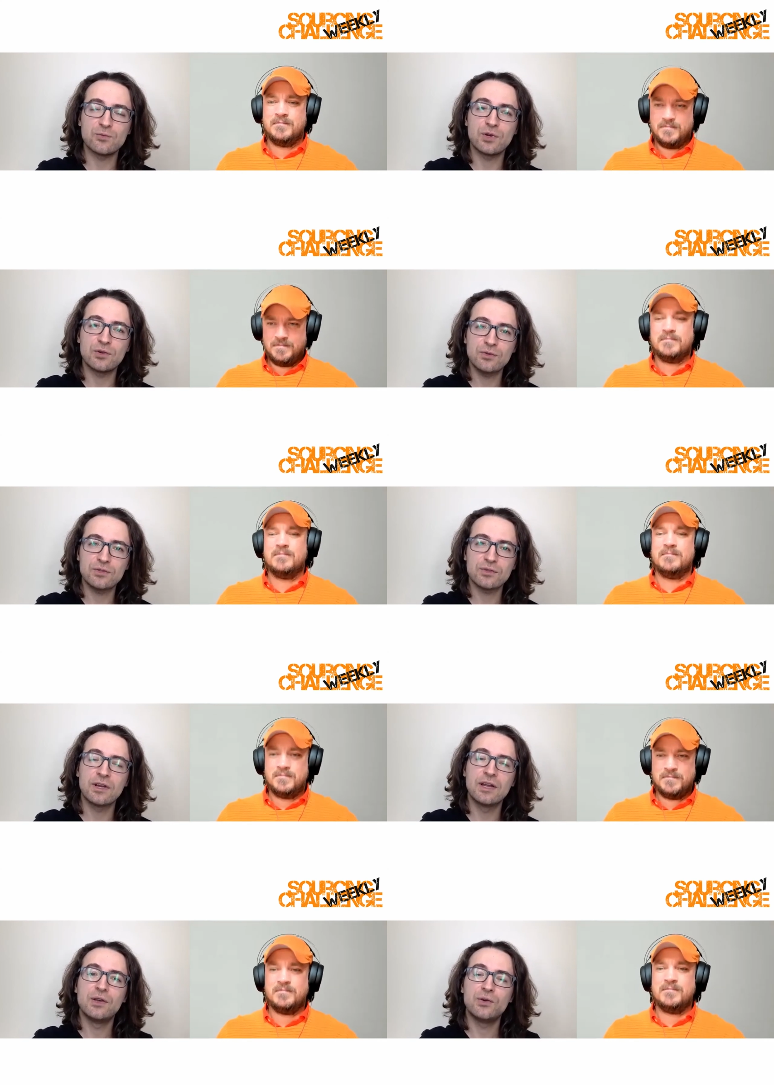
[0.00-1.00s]

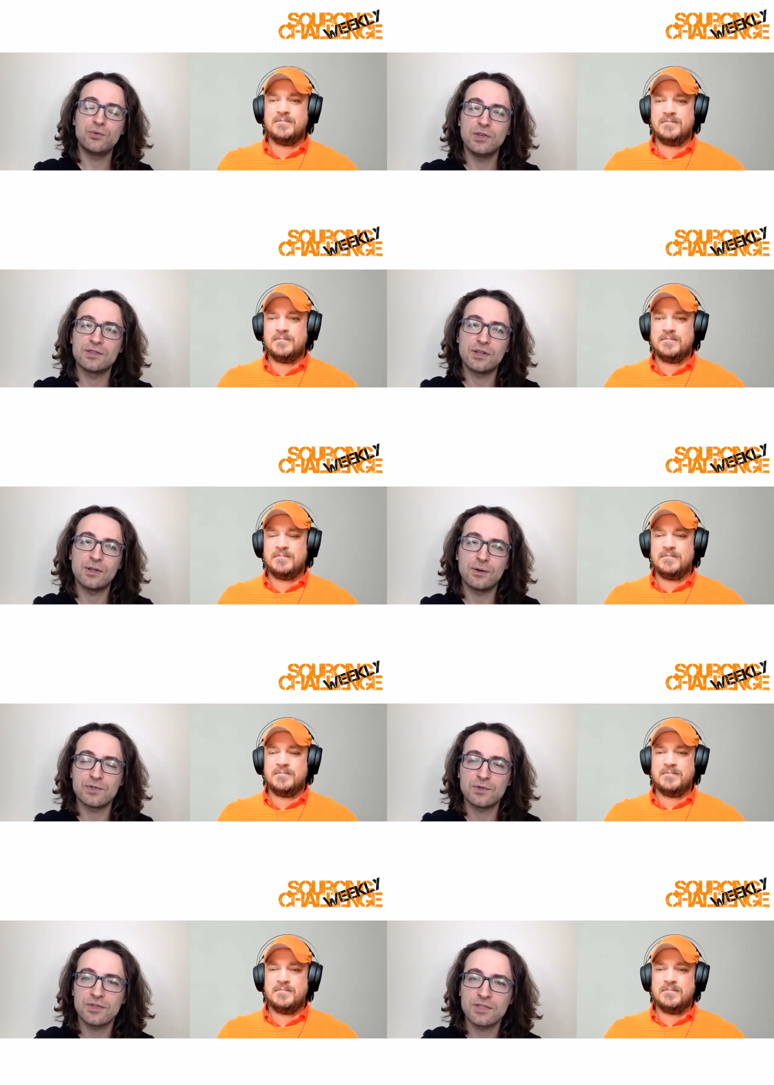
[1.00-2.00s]
Speaker 1: recruiter who does a lot of
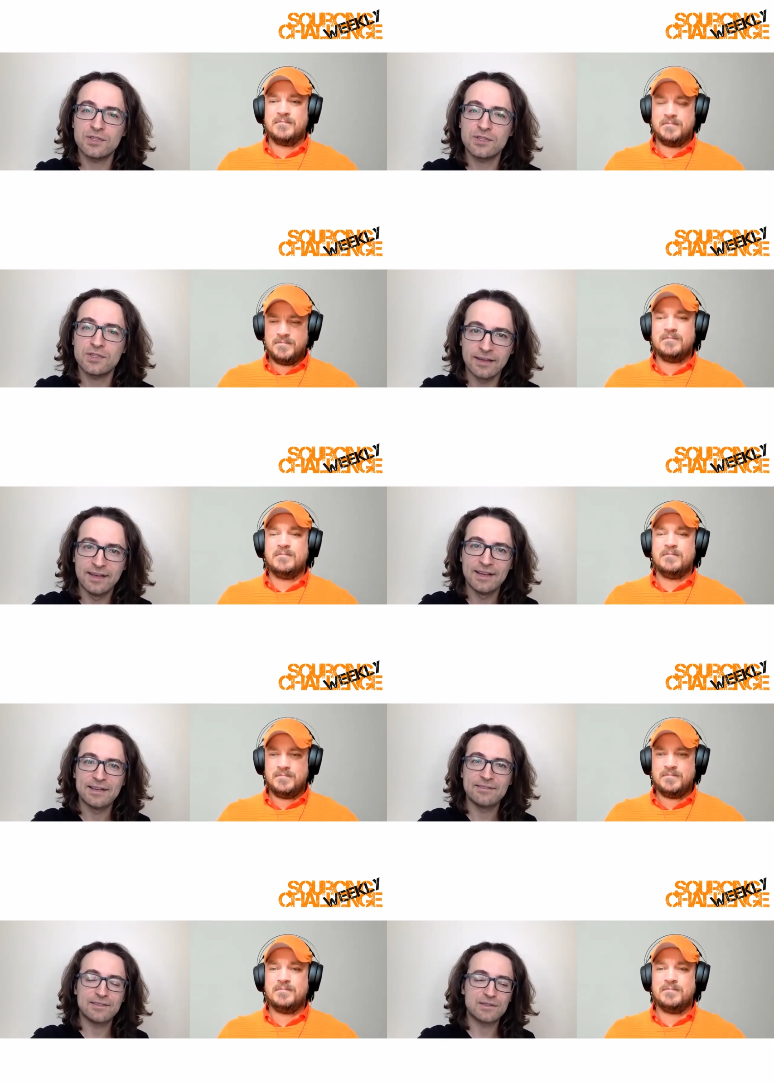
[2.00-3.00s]
sourcing. Mm-hmm.
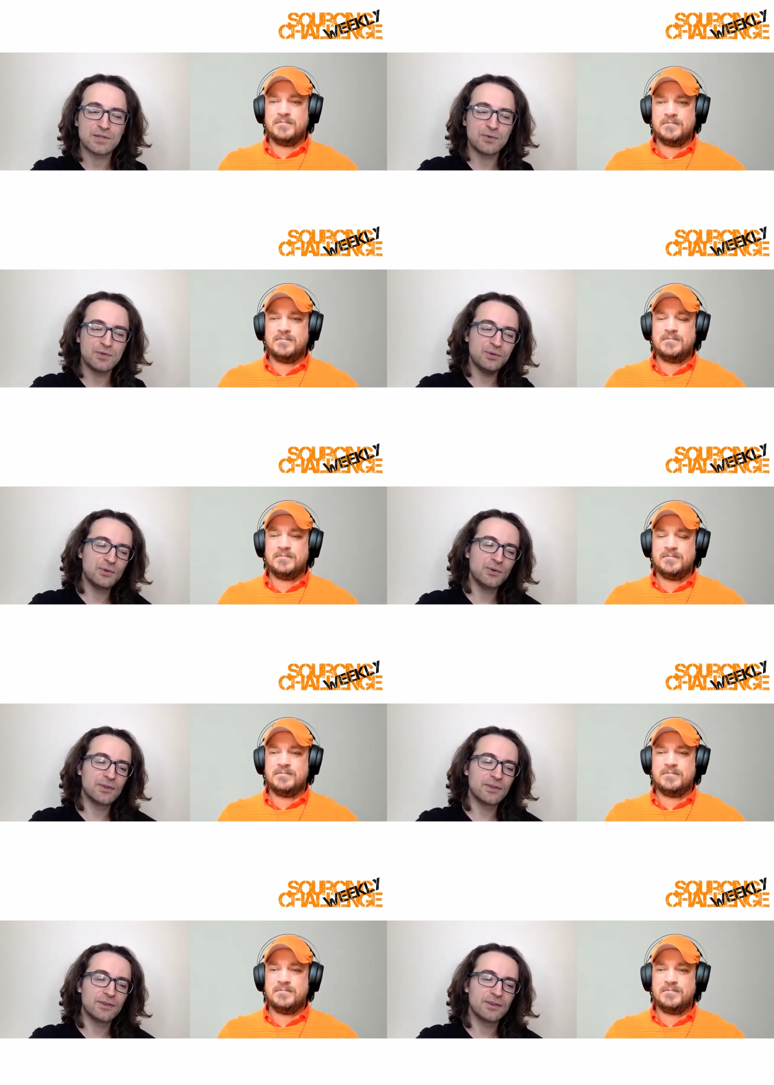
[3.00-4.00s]
So
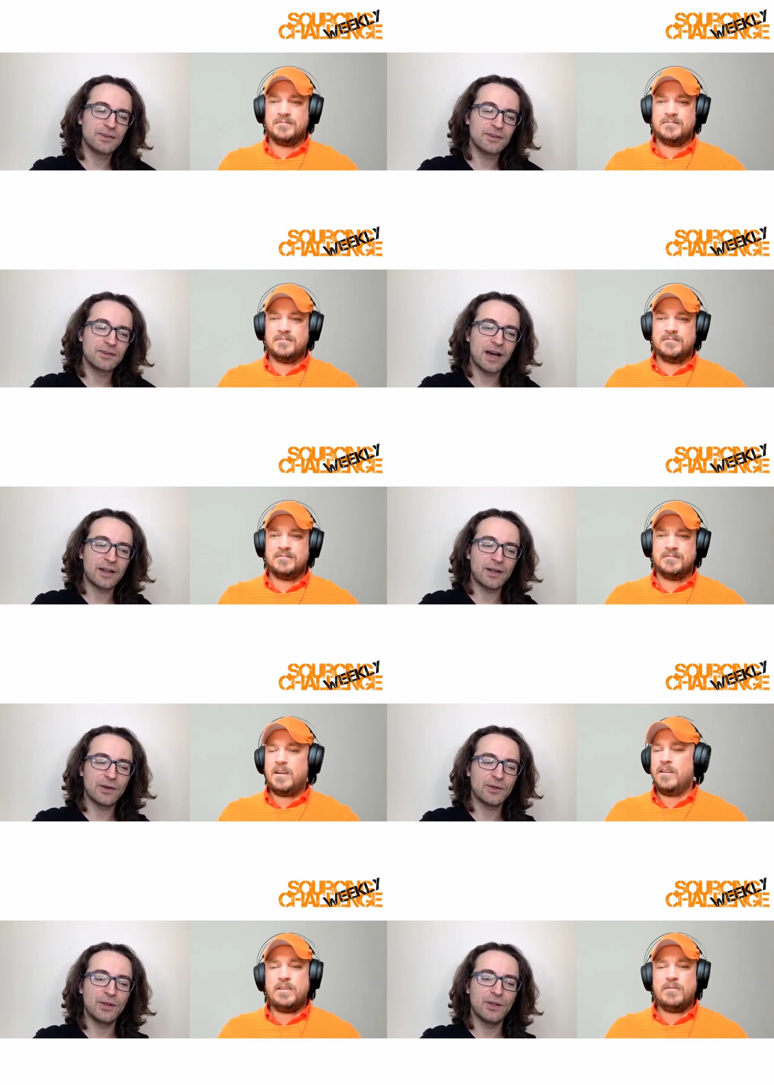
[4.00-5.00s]
you kind of
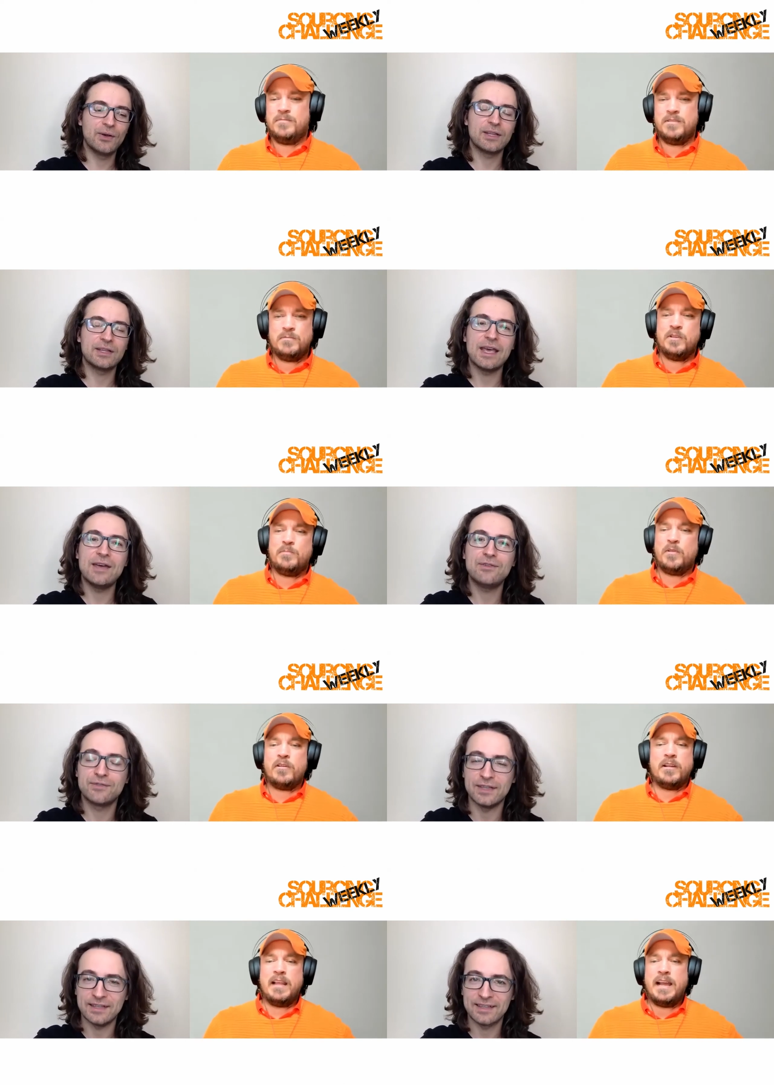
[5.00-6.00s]
no, you you, you
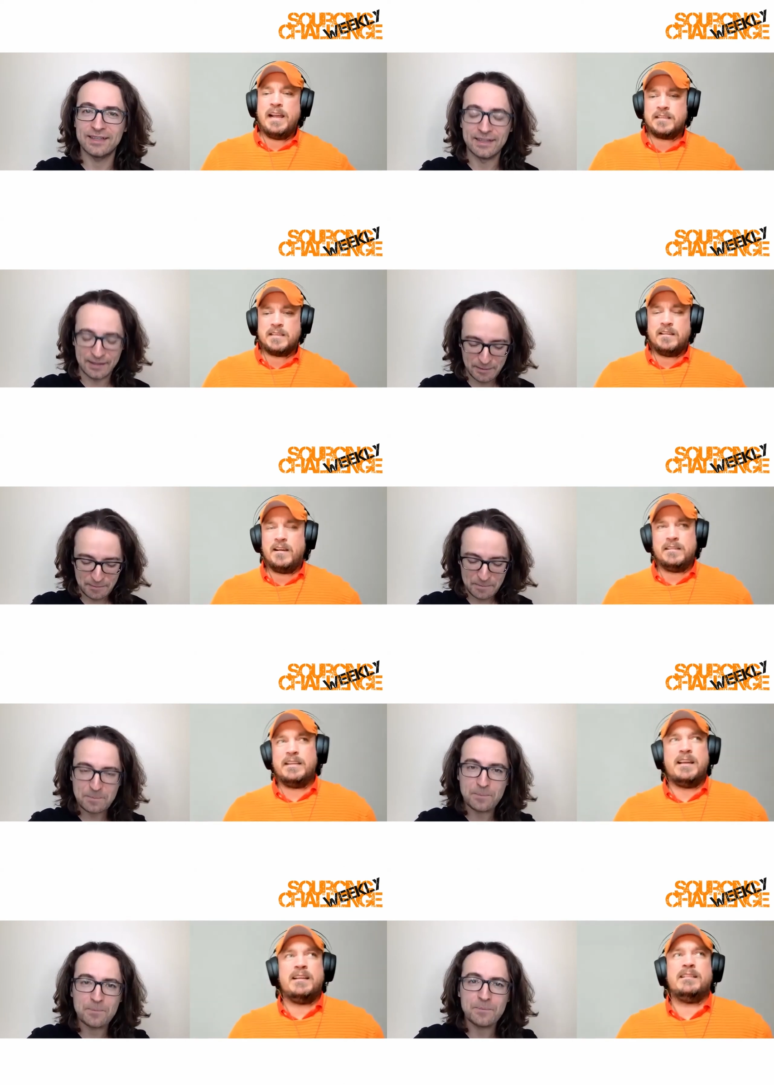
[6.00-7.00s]
blur the
Speaker 2: lines a lot, and
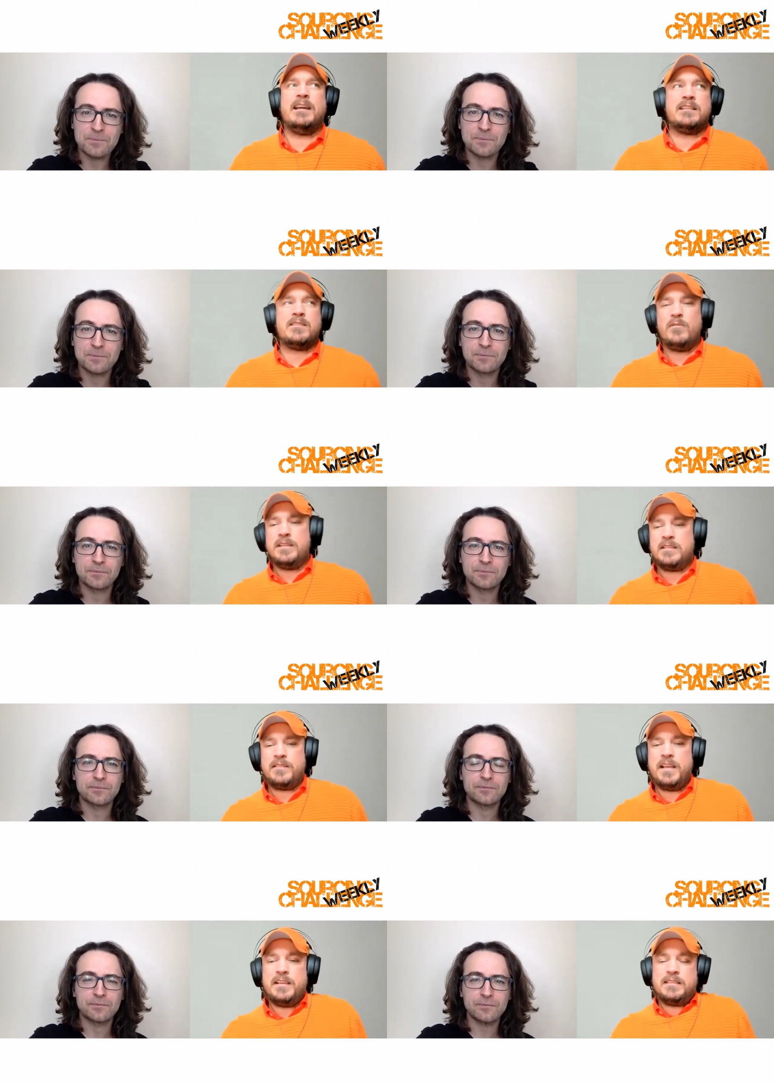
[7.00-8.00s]
that and that's always the
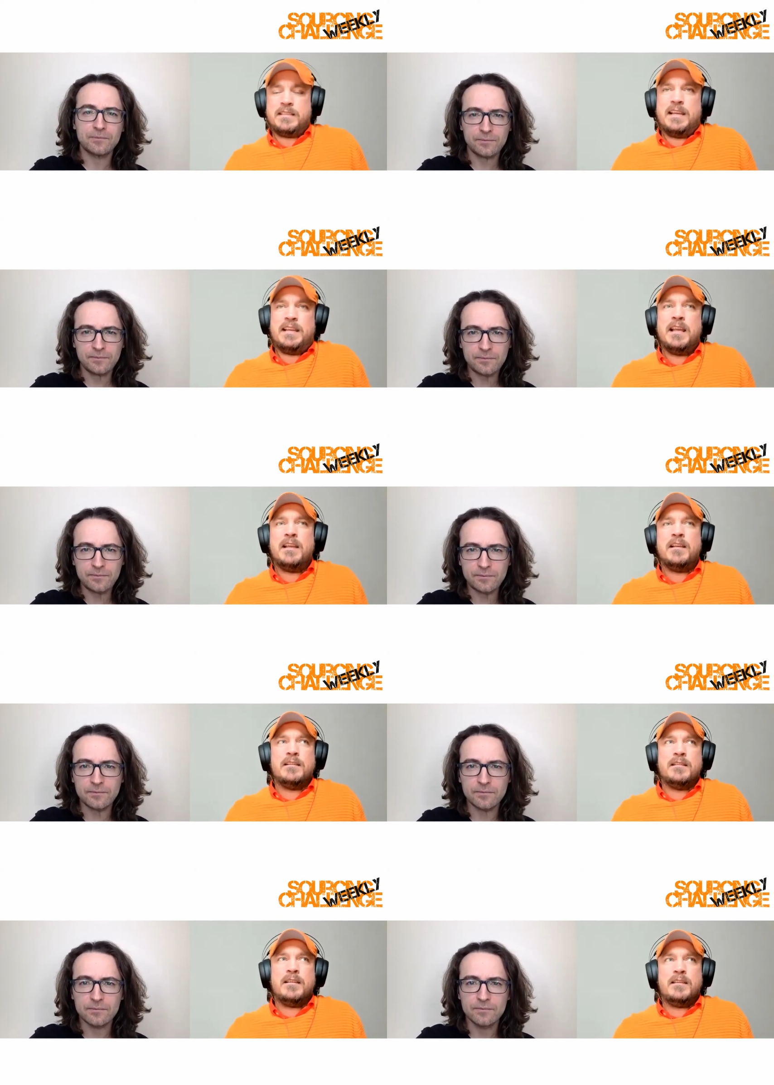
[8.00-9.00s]
thing. It's like
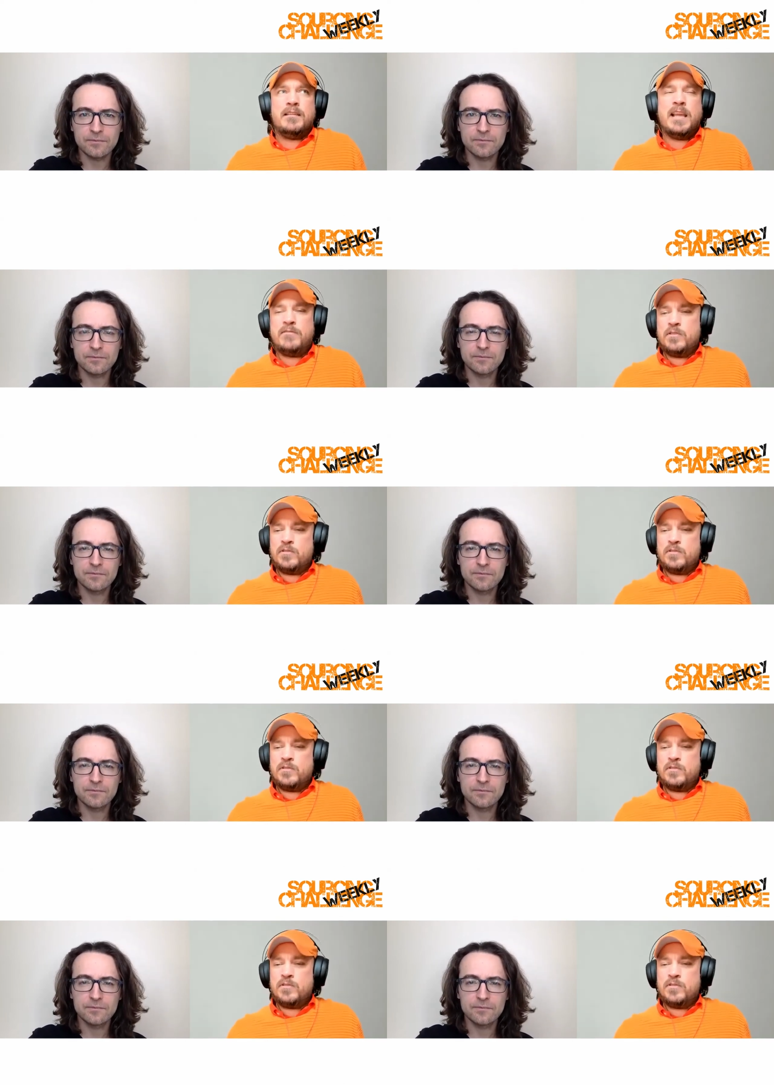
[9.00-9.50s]
yeah, if you